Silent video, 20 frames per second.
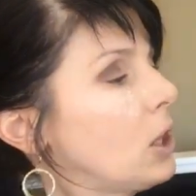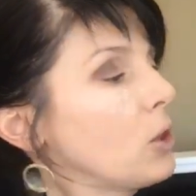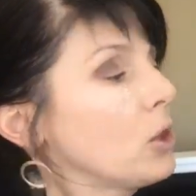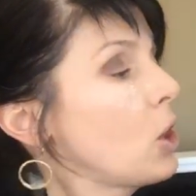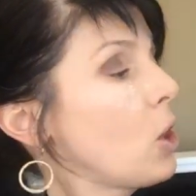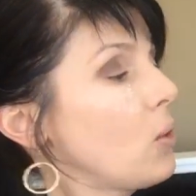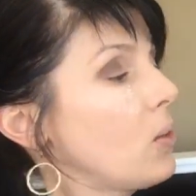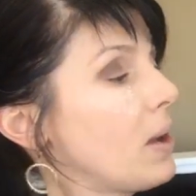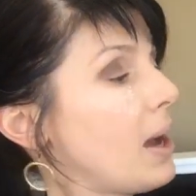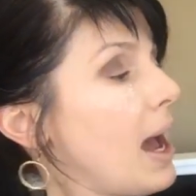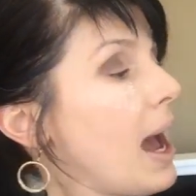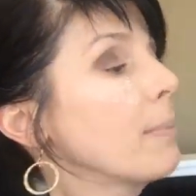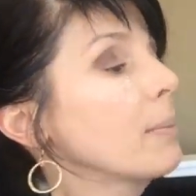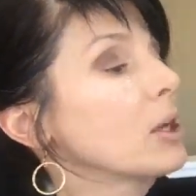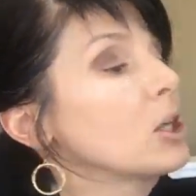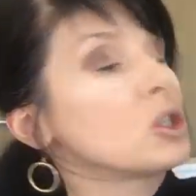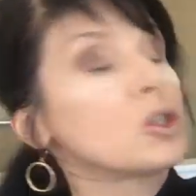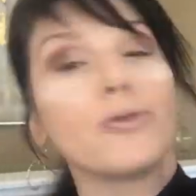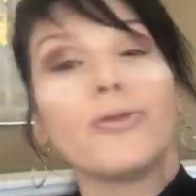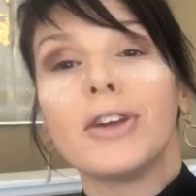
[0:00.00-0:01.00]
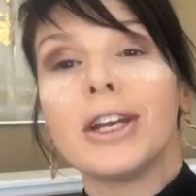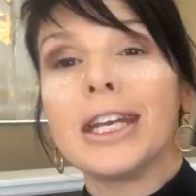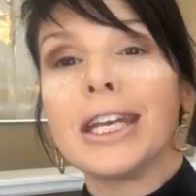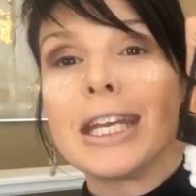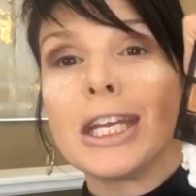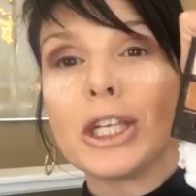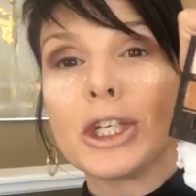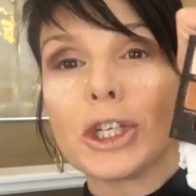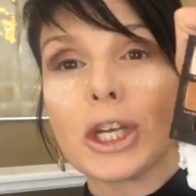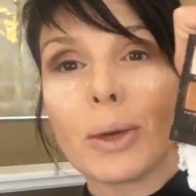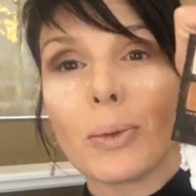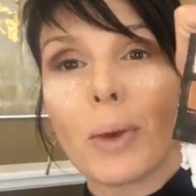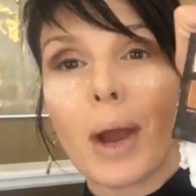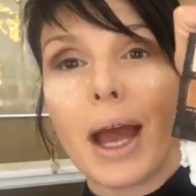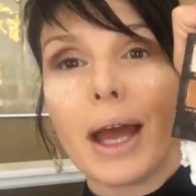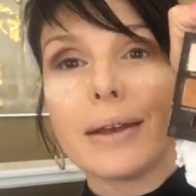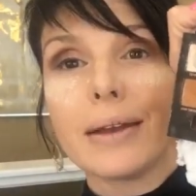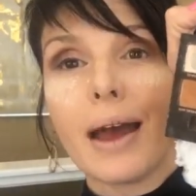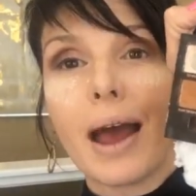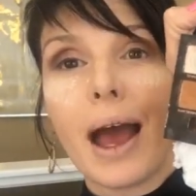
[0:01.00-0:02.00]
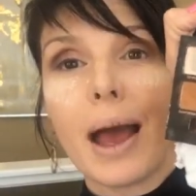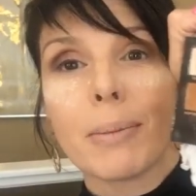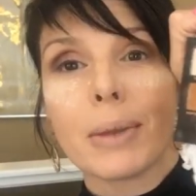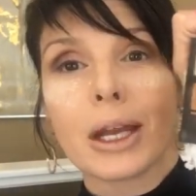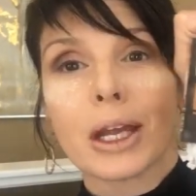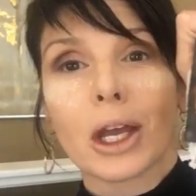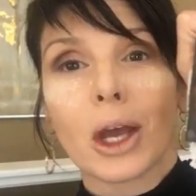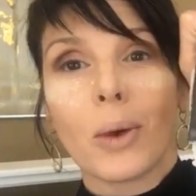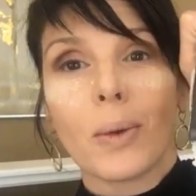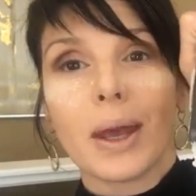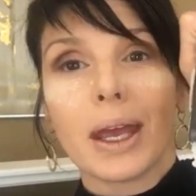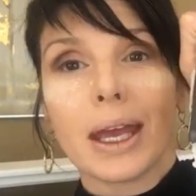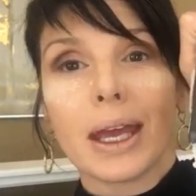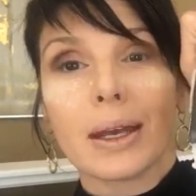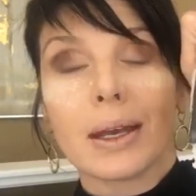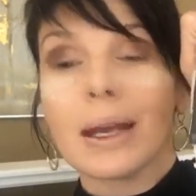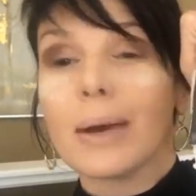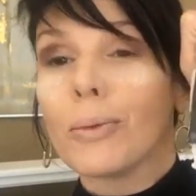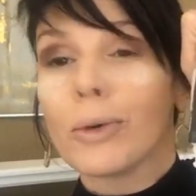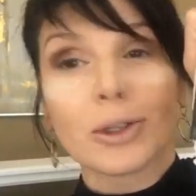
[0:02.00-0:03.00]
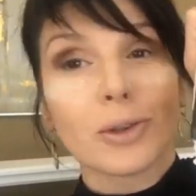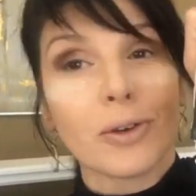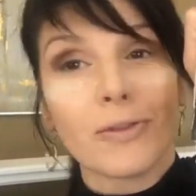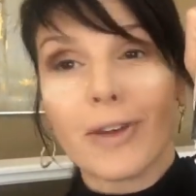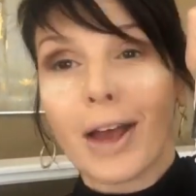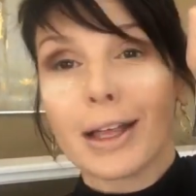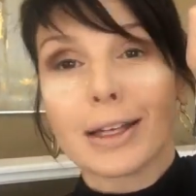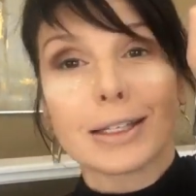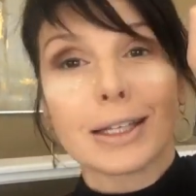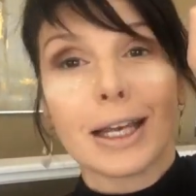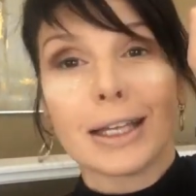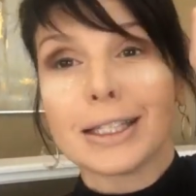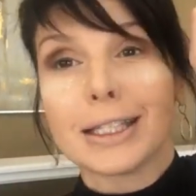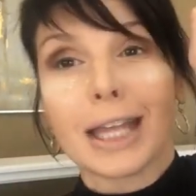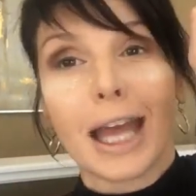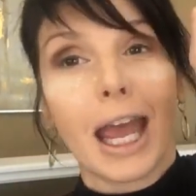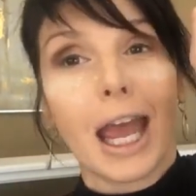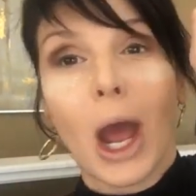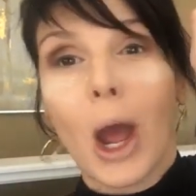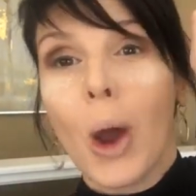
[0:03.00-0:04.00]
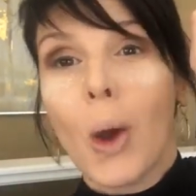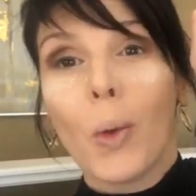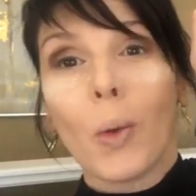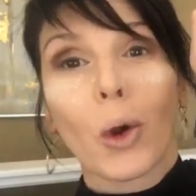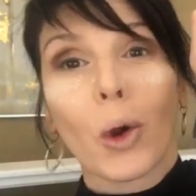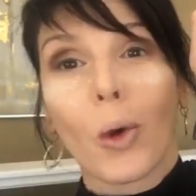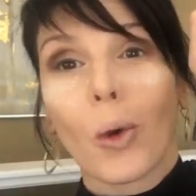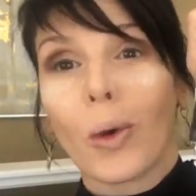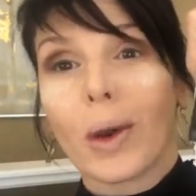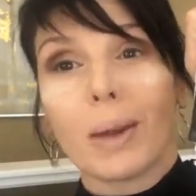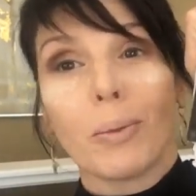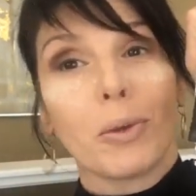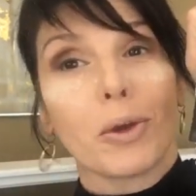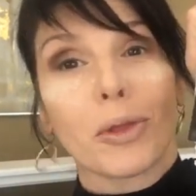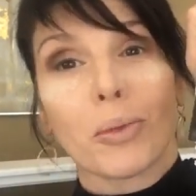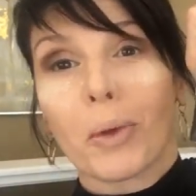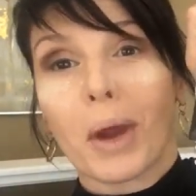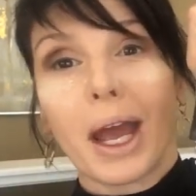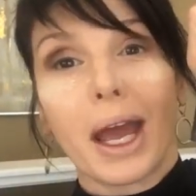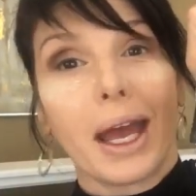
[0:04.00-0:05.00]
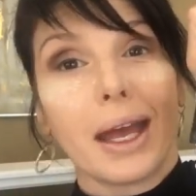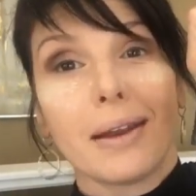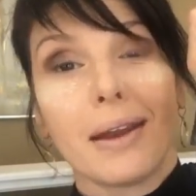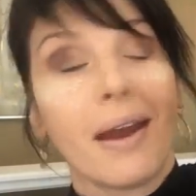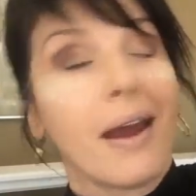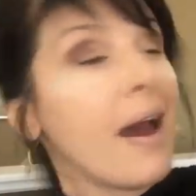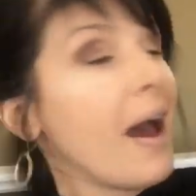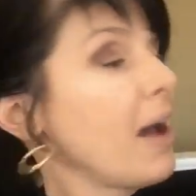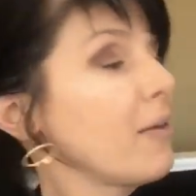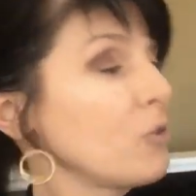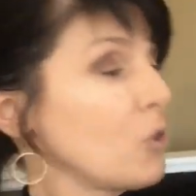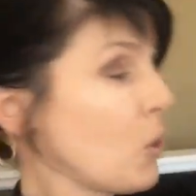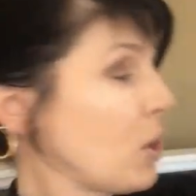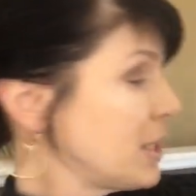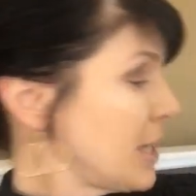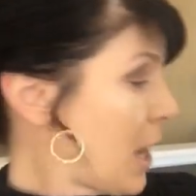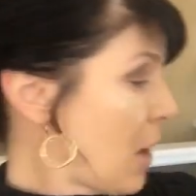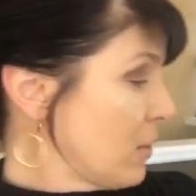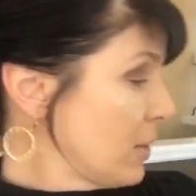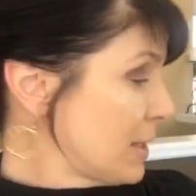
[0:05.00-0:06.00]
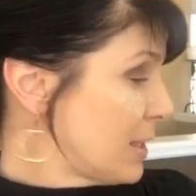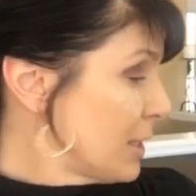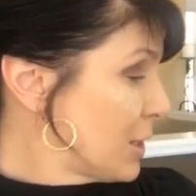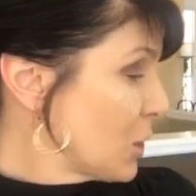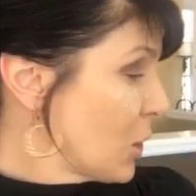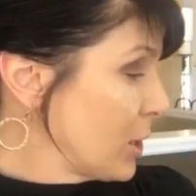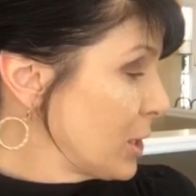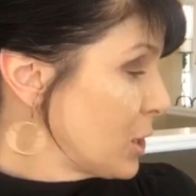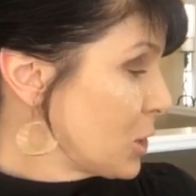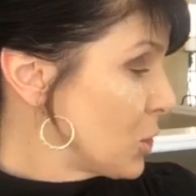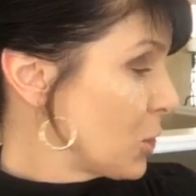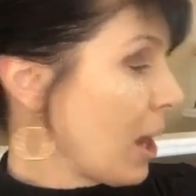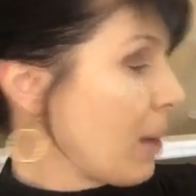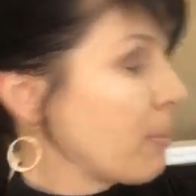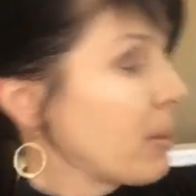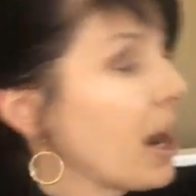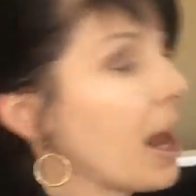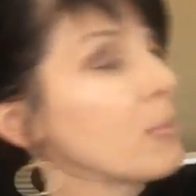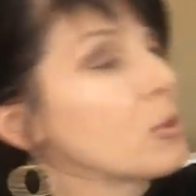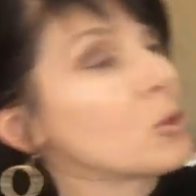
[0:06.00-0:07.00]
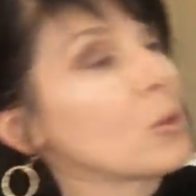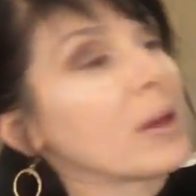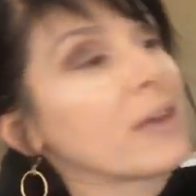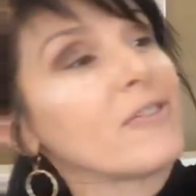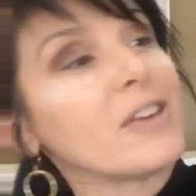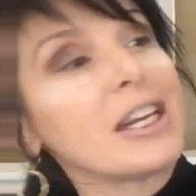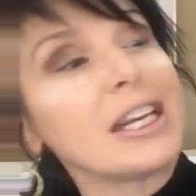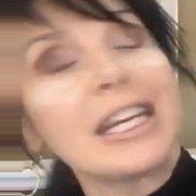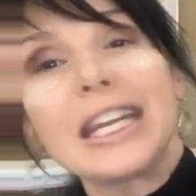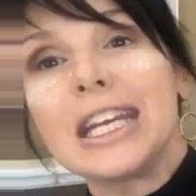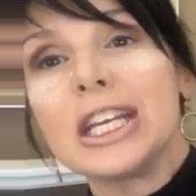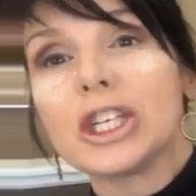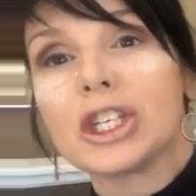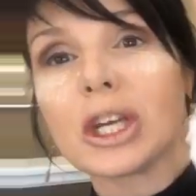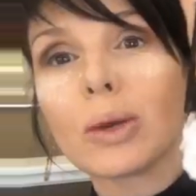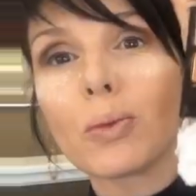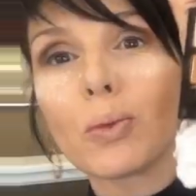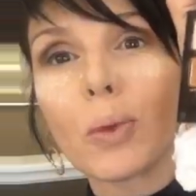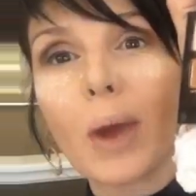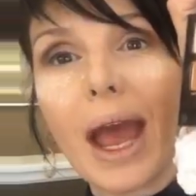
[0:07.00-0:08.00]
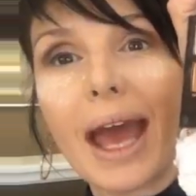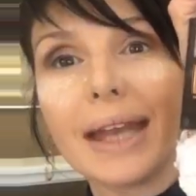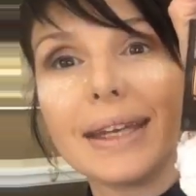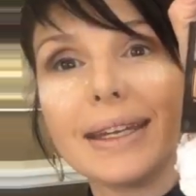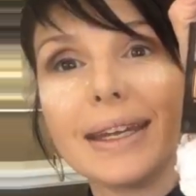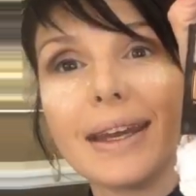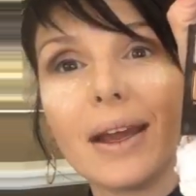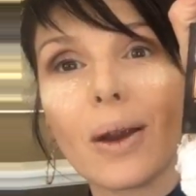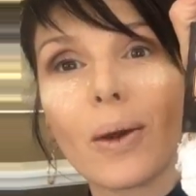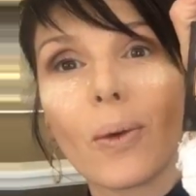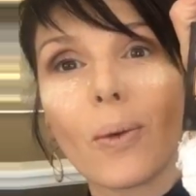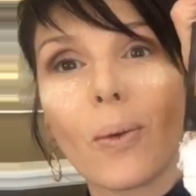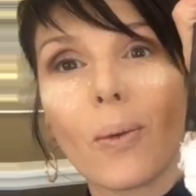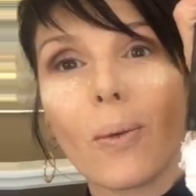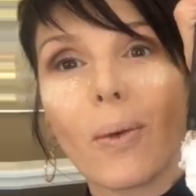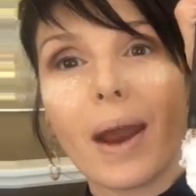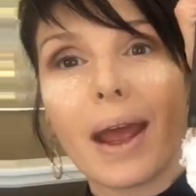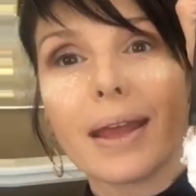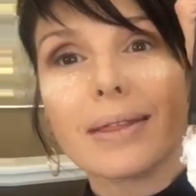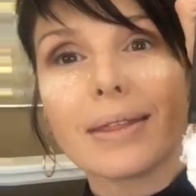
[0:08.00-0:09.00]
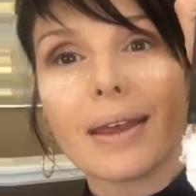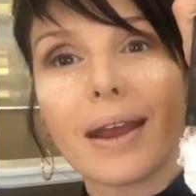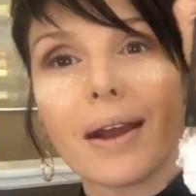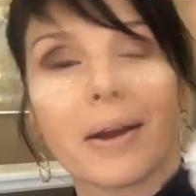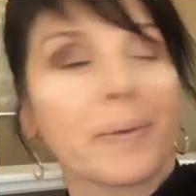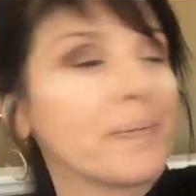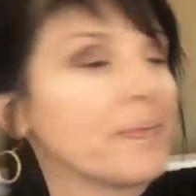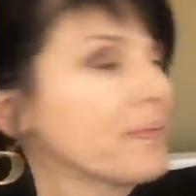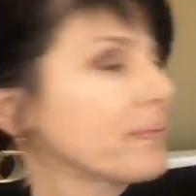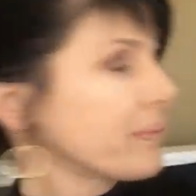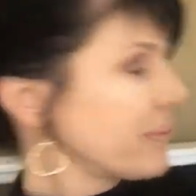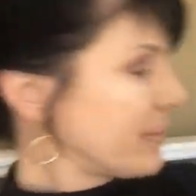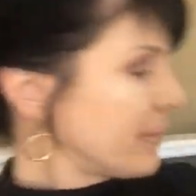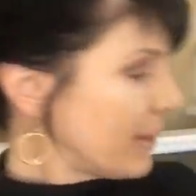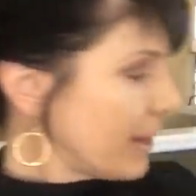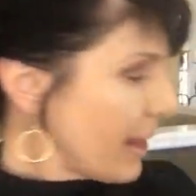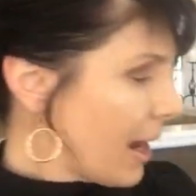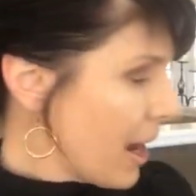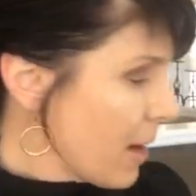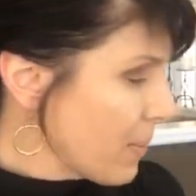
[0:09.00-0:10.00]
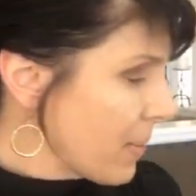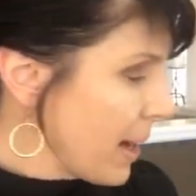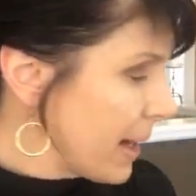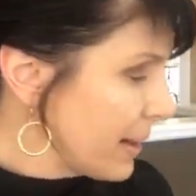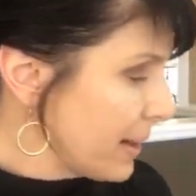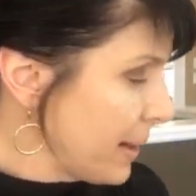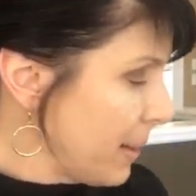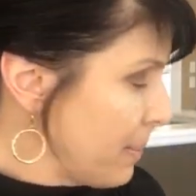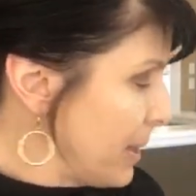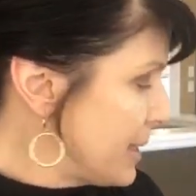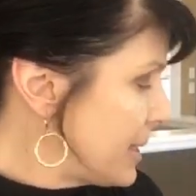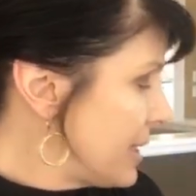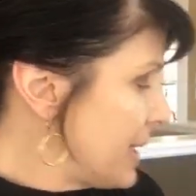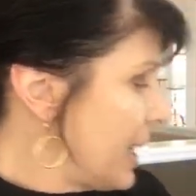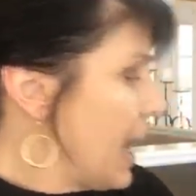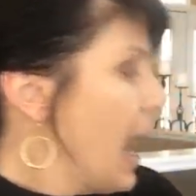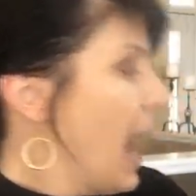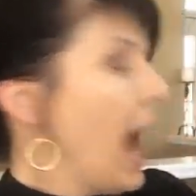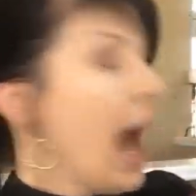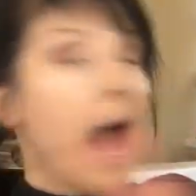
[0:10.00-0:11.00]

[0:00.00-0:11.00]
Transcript: Oh no, I'm gonna do Venetian red. I'm gonna go in, we're doing Valentine's Day. We're going in with red. I have no idea how this is going to turn out, but I'm doing Venetian red right there. All right, let me see.